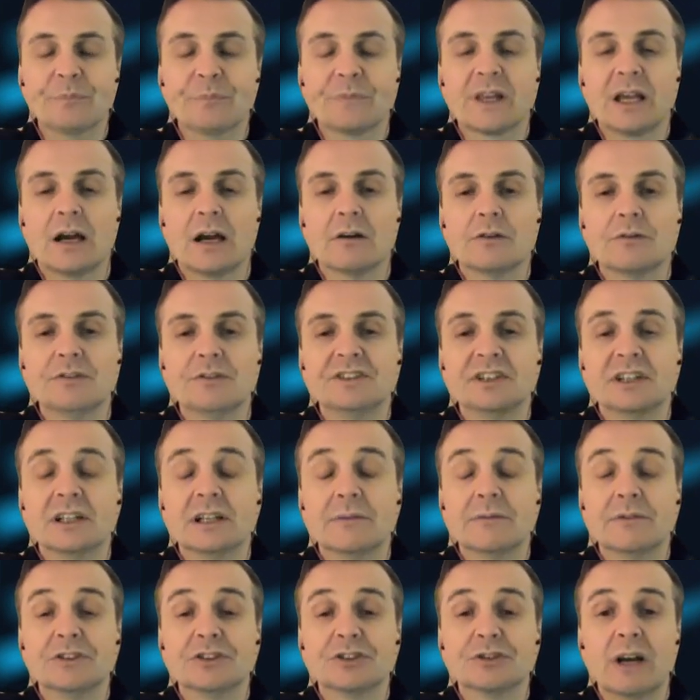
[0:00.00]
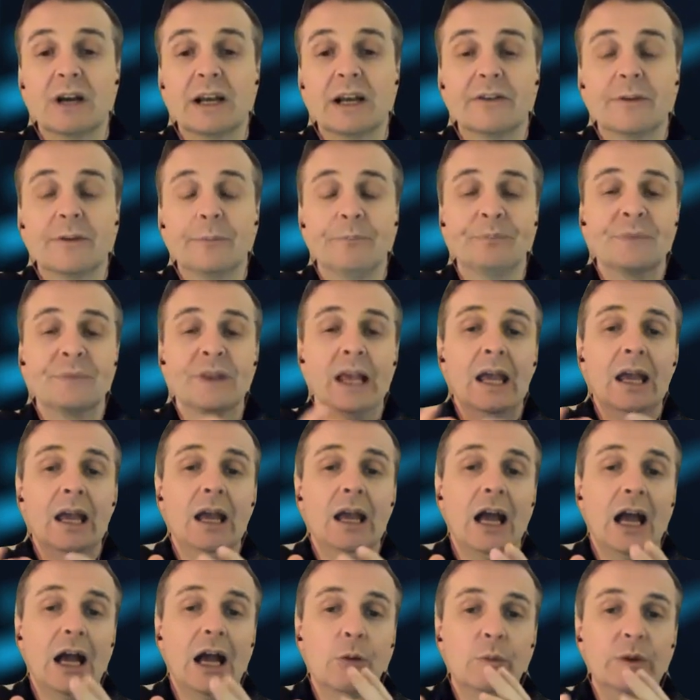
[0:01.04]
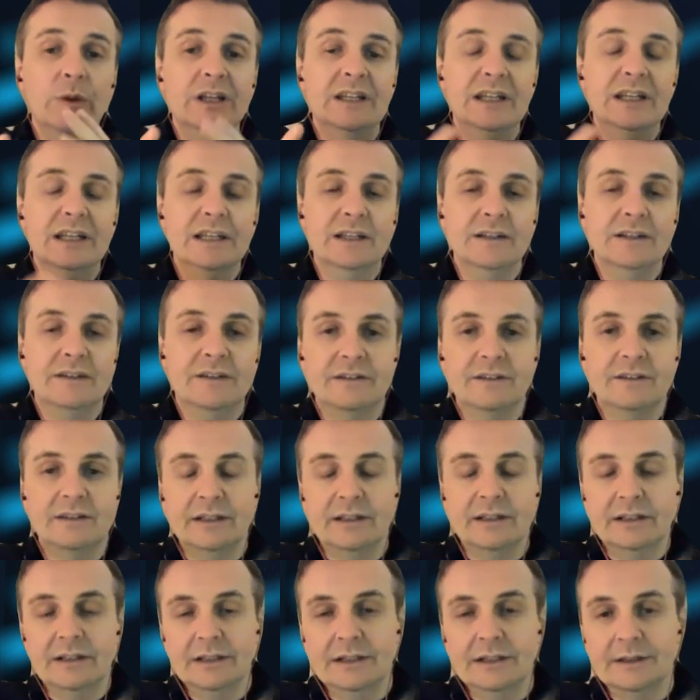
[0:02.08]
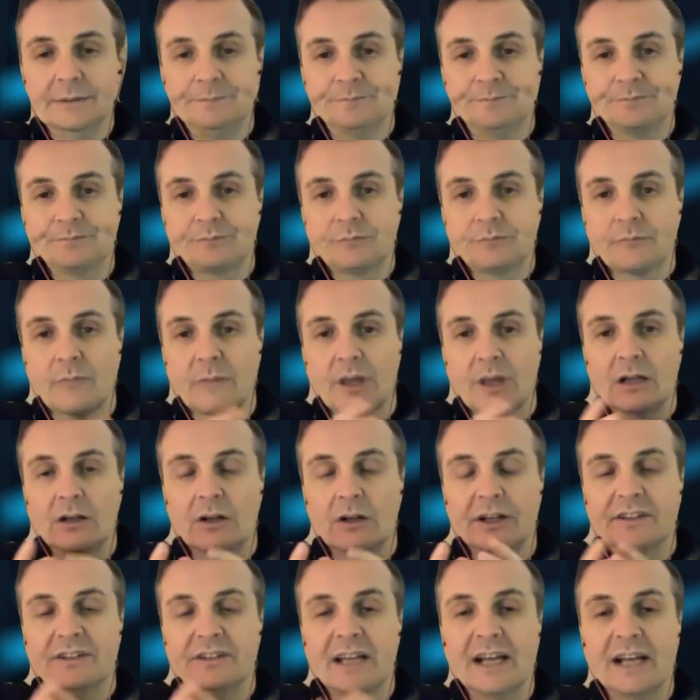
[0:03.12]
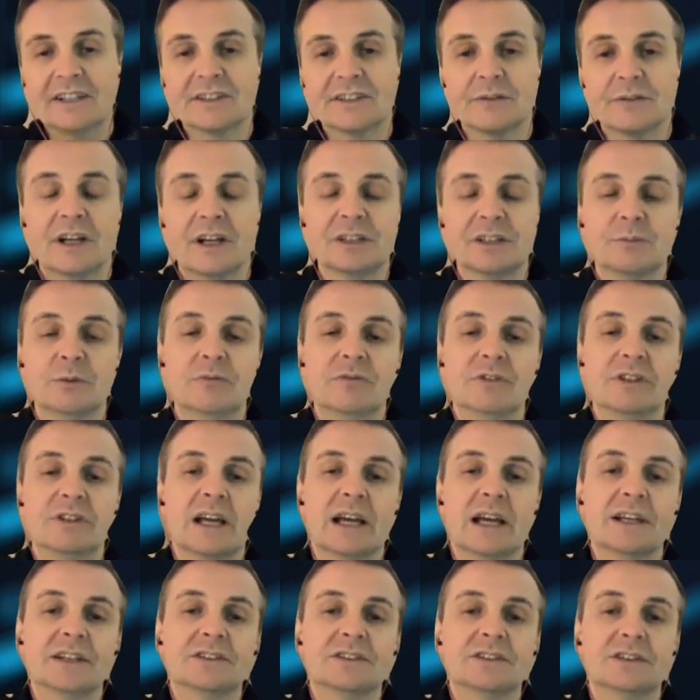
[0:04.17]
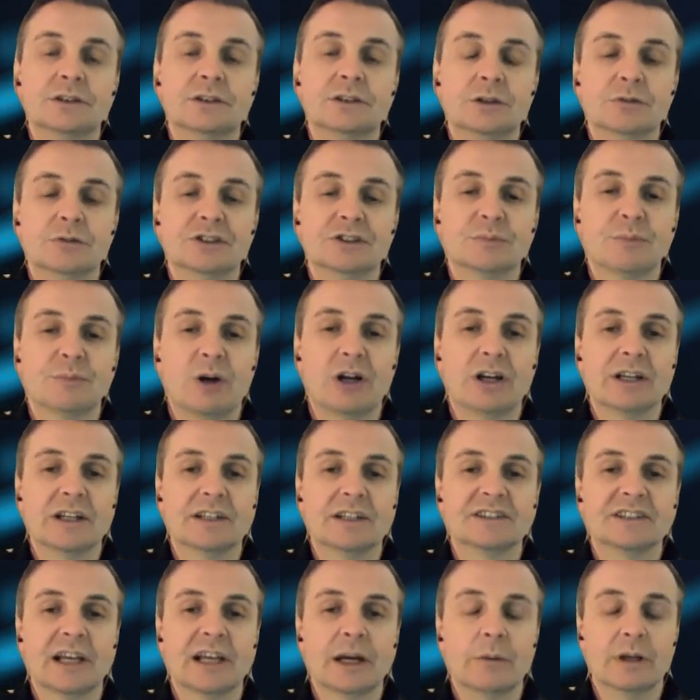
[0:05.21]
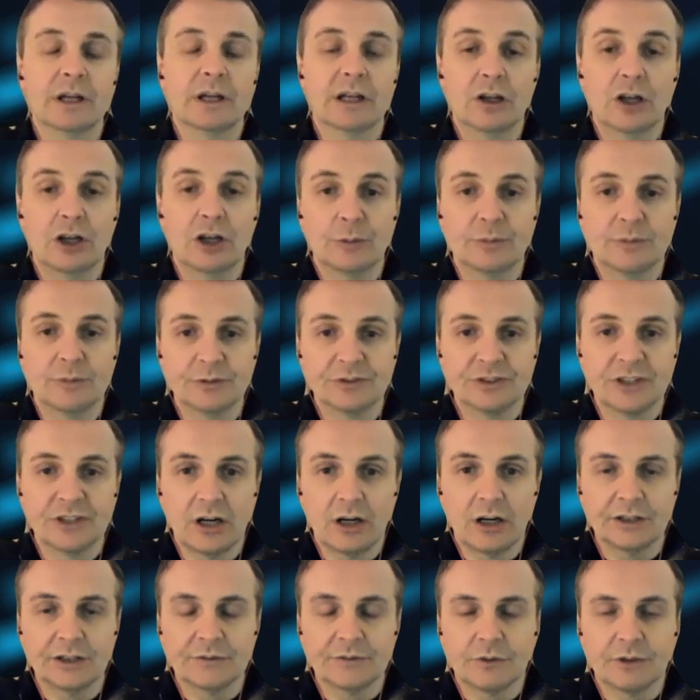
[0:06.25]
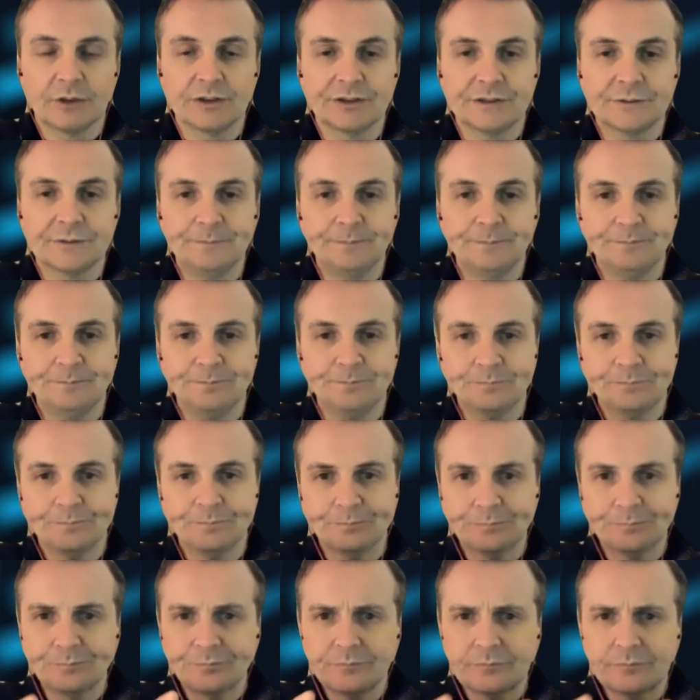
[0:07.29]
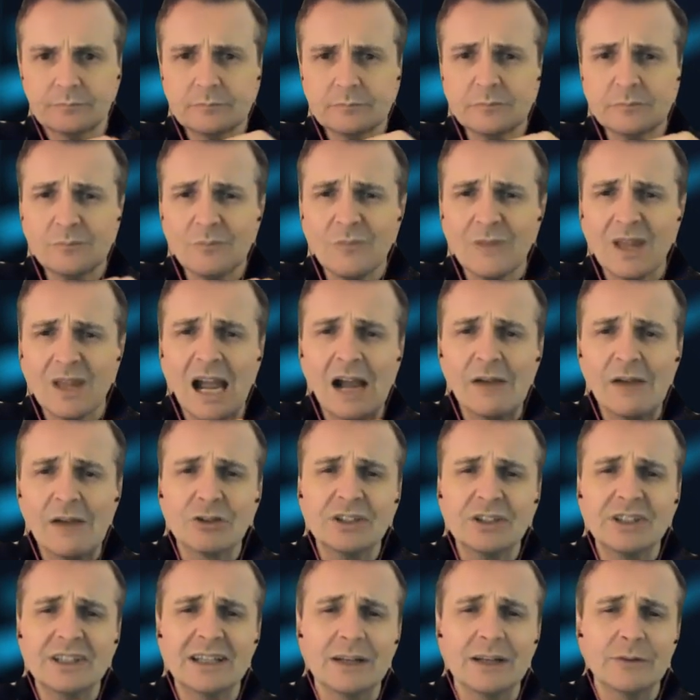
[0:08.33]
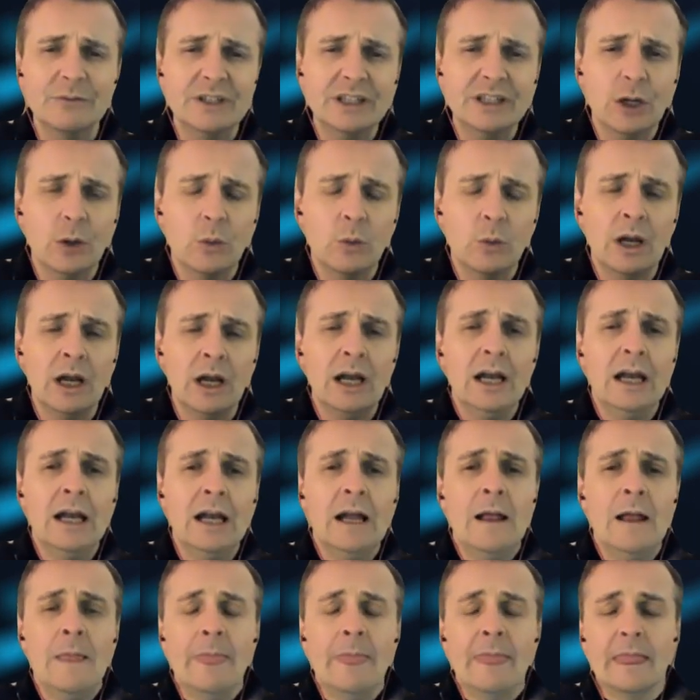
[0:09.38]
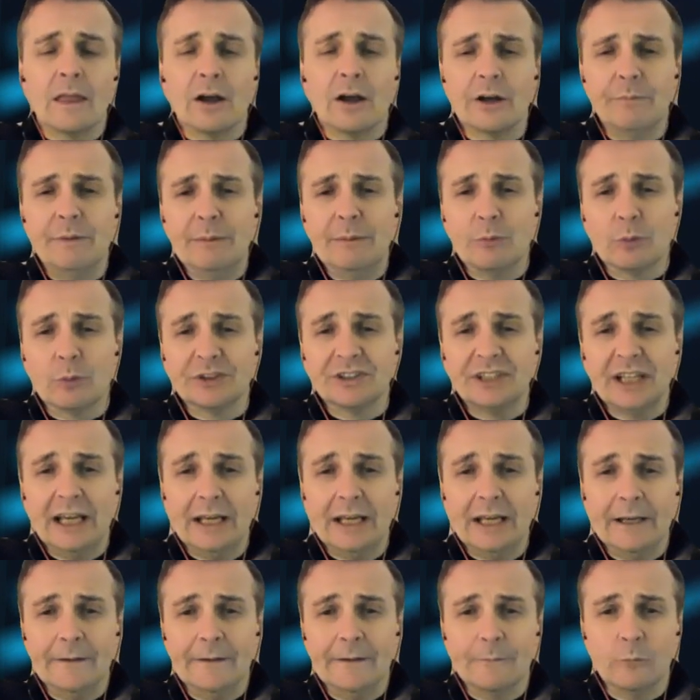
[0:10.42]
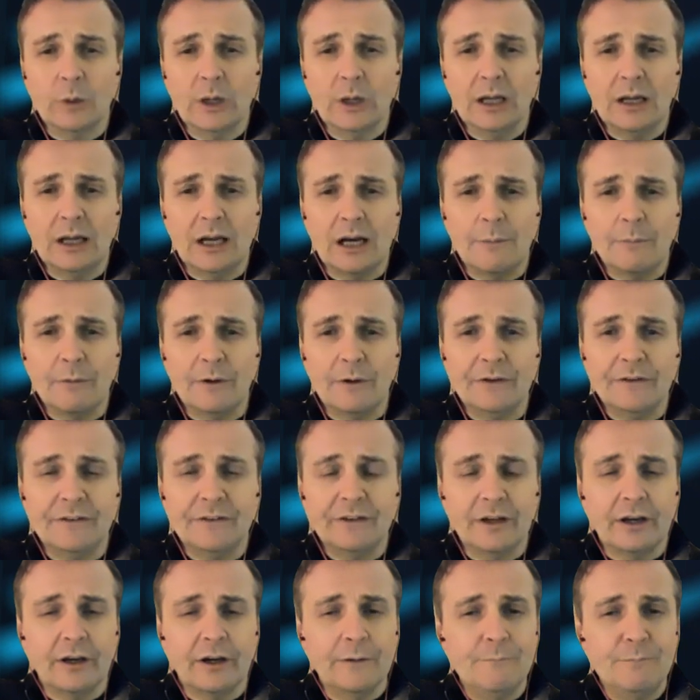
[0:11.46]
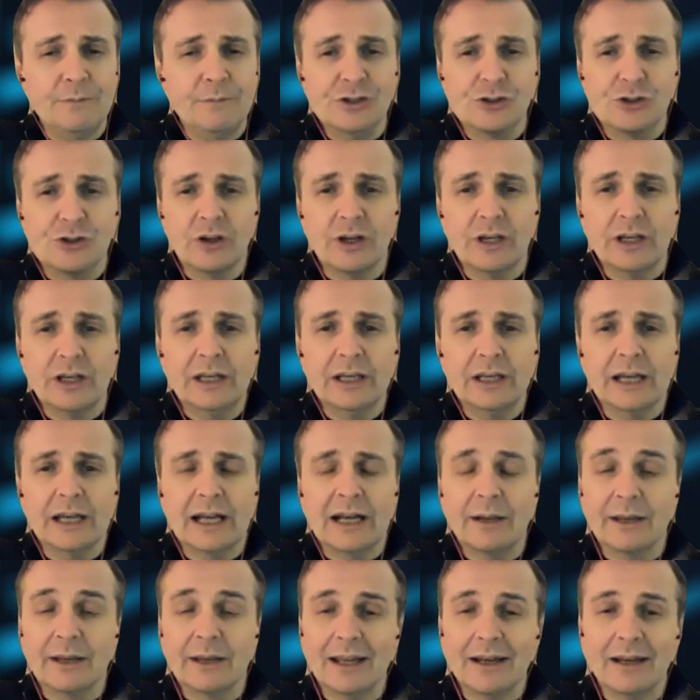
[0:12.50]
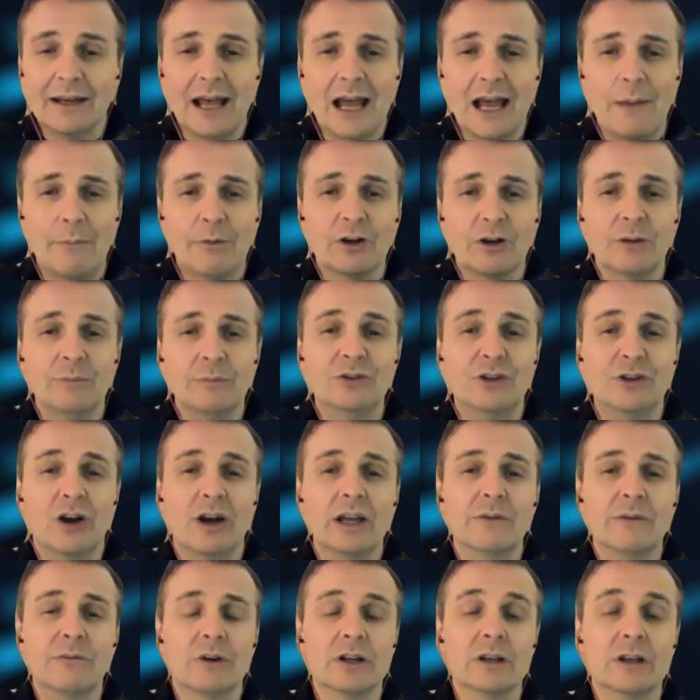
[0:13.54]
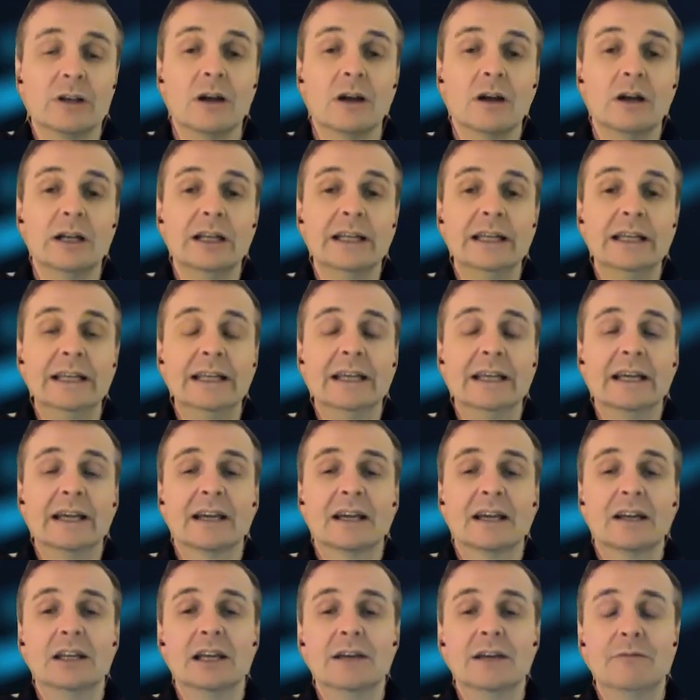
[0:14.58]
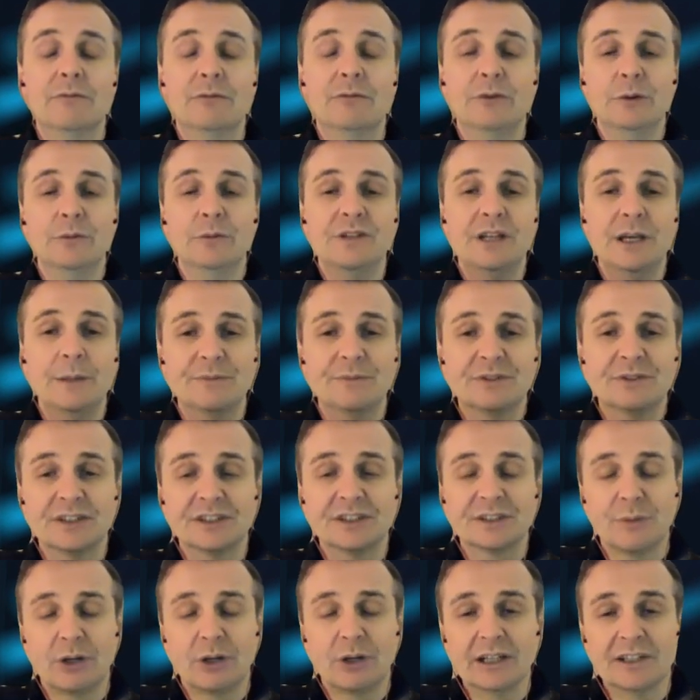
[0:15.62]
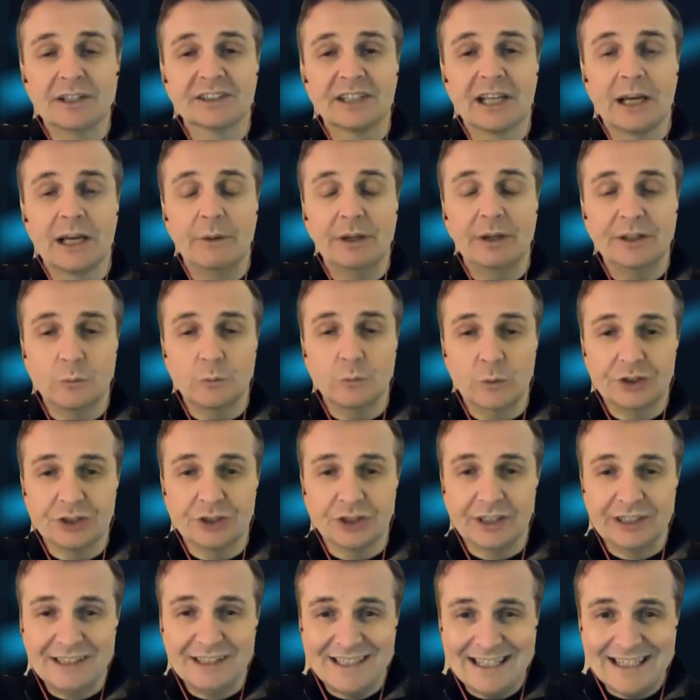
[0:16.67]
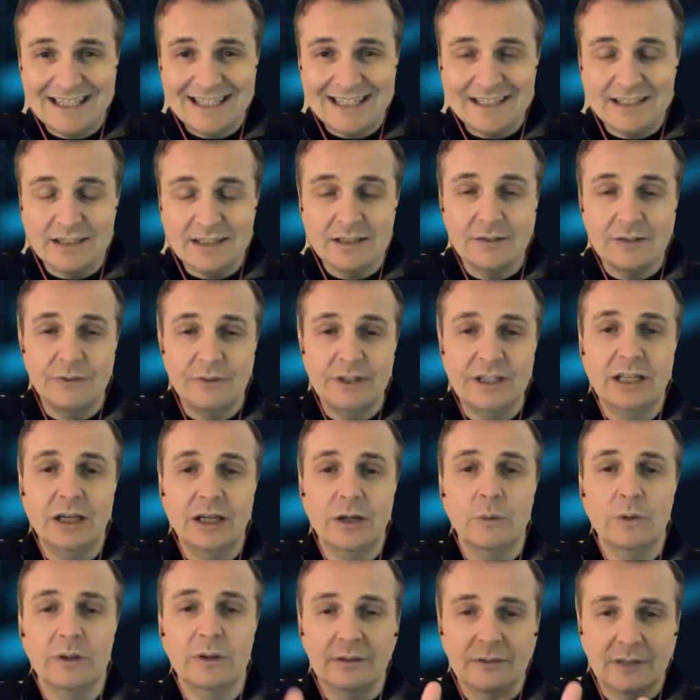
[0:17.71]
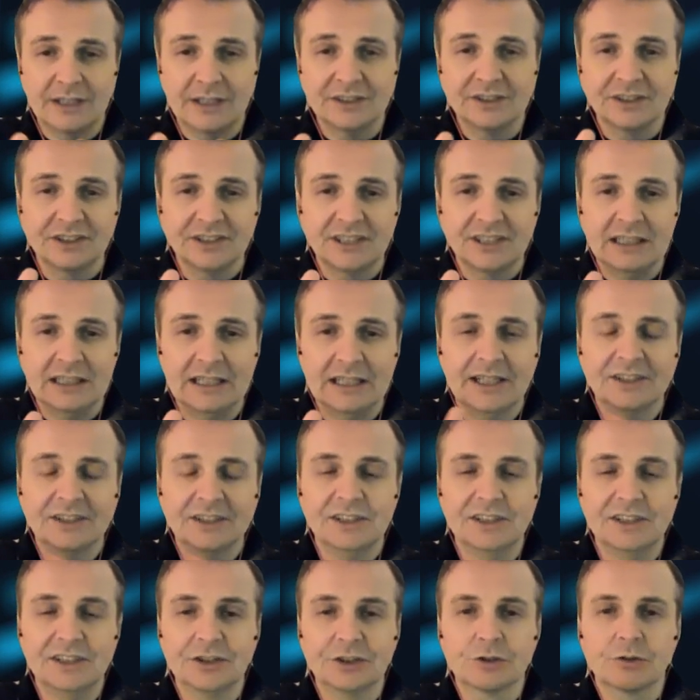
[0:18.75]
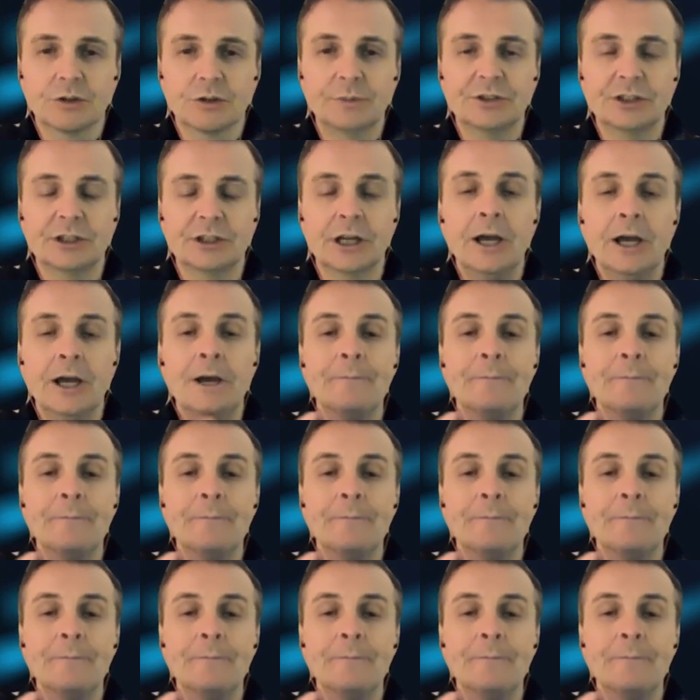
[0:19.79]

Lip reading: characteristic, a different strength. And we need the light tanks, the fast moving tanks, to do the spotting and scouting and light up those targets for us. After I did that video, a lot of people were saying, well, Armored, I've been trying and I'm getting hammered, I'm dying very early. Can you give a few tips on spotting and scouting? Which I did in the video, and as I said, link is in the description.